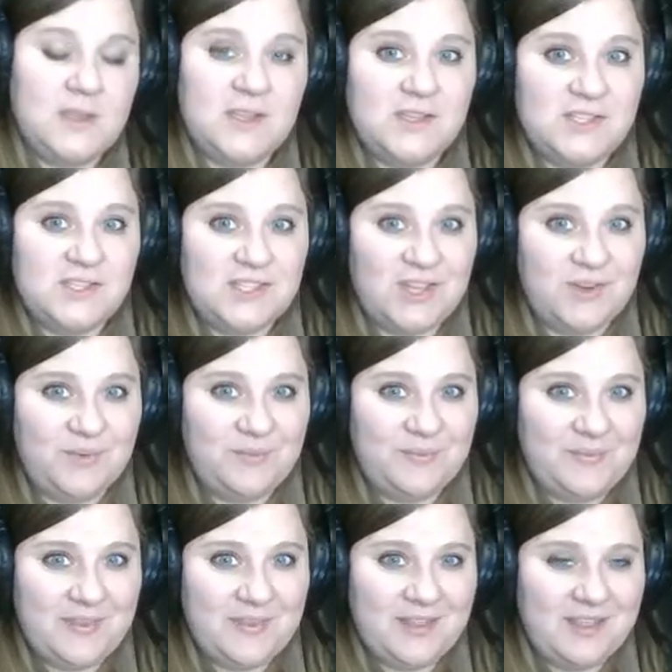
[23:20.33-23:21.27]
So
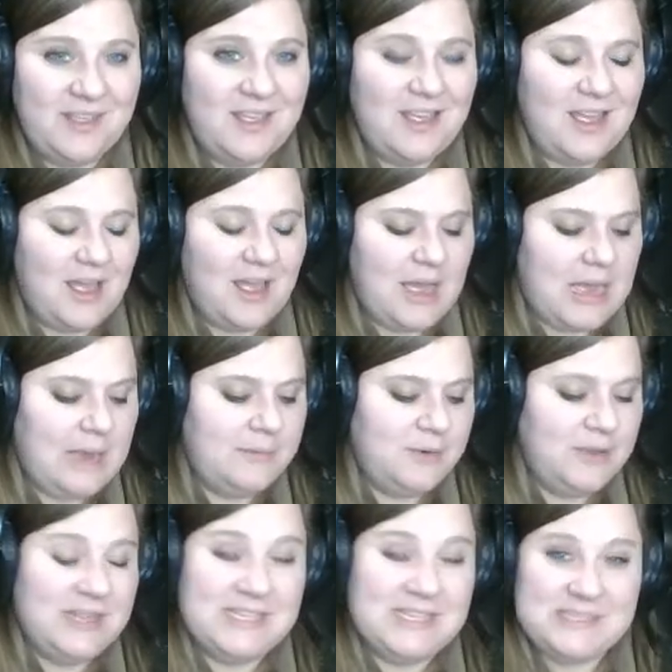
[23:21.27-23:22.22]
I'm
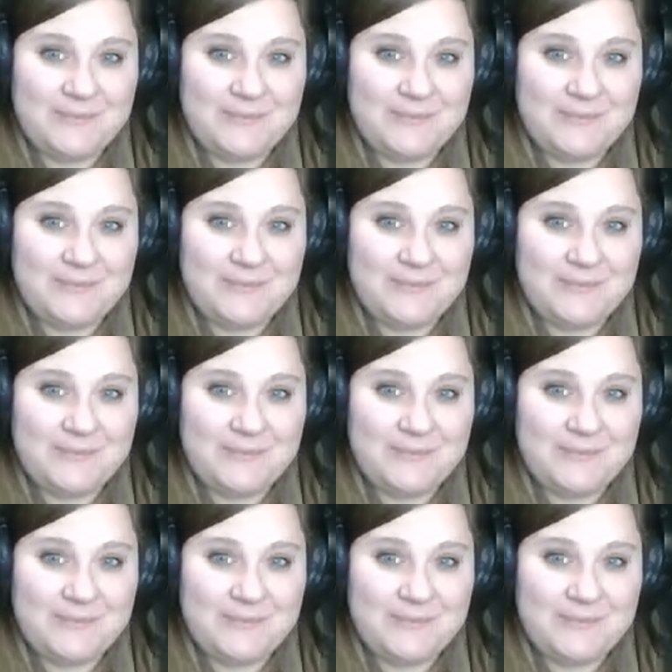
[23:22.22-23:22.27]
doing this